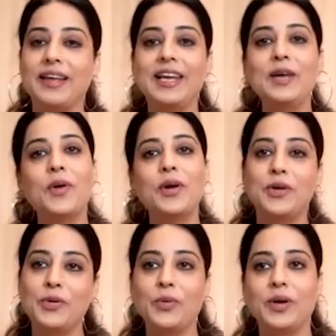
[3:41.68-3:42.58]
I really
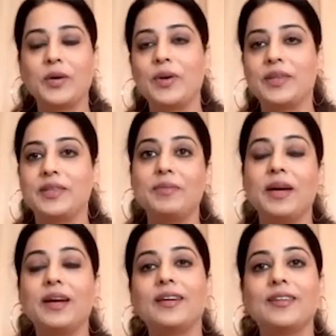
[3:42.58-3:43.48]
wanted to work with
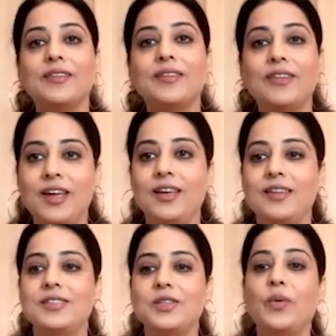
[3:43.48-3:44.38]
him, and you know,
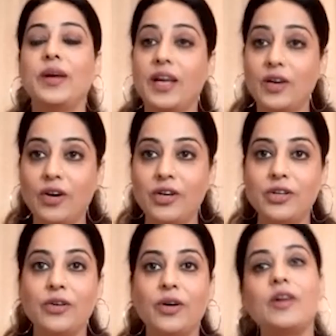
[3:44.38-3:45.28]
so when I got
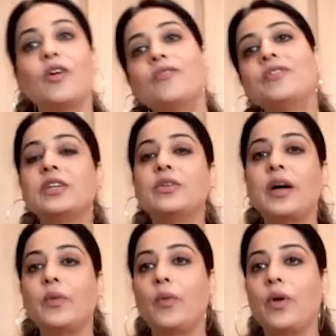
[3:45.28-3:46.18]
to know, and obviously, you
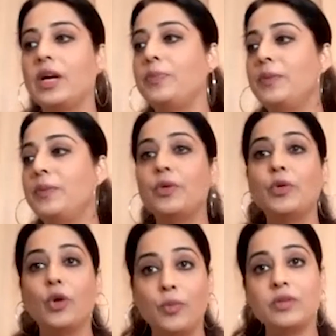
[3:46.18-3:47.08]
know, I wanted people to
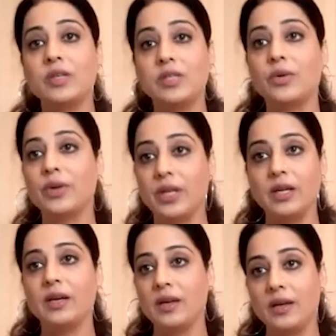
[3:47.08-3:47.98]
know about this
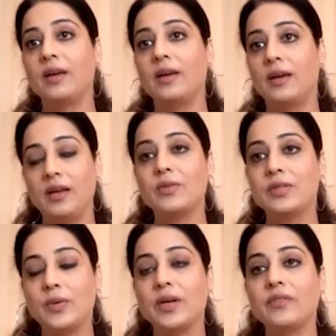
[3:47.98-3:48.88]
story. It
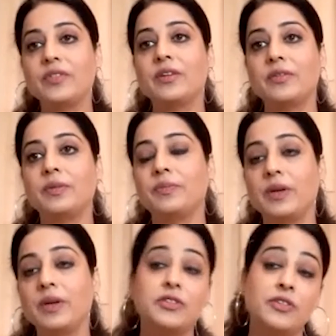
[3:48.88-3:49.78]
was
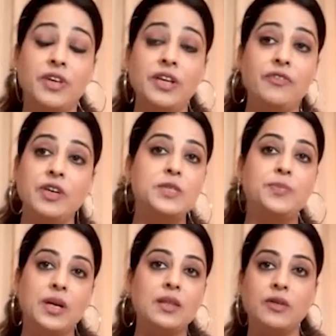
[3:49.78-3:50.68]
it was a very fierce
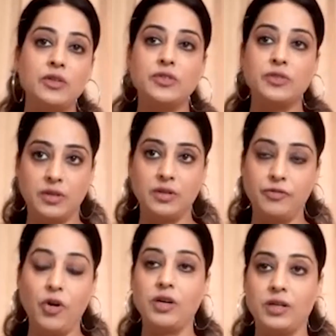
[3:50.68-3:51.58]
battle that was
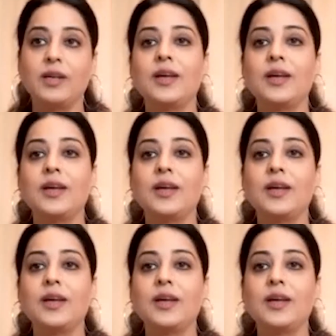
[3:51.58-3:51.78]
fought.